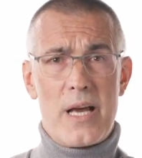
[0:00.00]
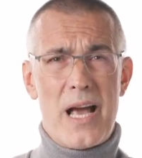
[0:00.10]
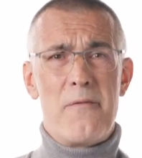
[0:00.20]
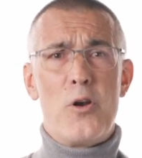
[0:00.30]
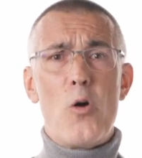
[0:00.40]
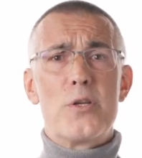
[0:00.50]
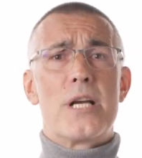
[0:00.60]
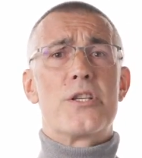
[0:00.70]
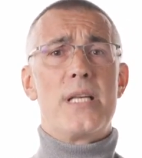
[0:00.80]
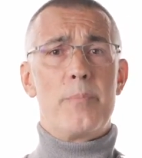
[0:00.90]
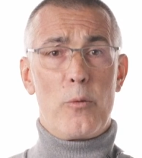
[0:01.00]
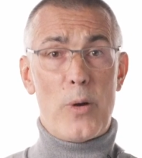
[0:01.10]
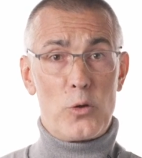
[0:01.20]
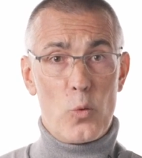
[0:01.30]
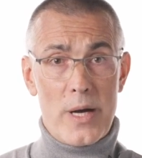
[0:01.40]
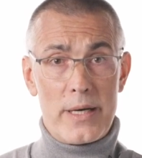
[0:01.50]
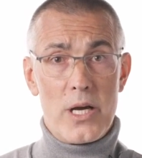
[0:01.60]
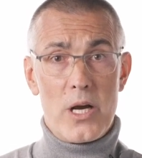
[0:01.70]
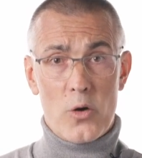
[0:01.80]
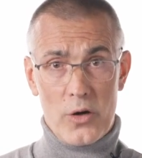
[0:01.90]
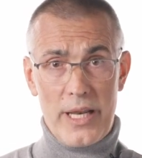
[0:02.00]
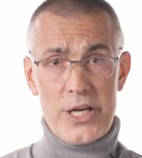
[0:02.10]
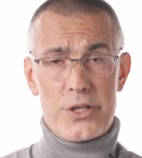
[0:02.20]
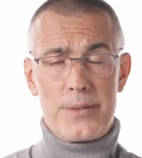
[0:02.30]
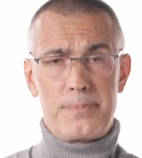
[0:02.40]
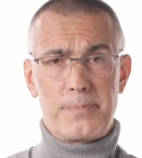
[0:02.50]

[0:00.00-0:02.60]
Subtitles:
have no such simple one-to-one correlation.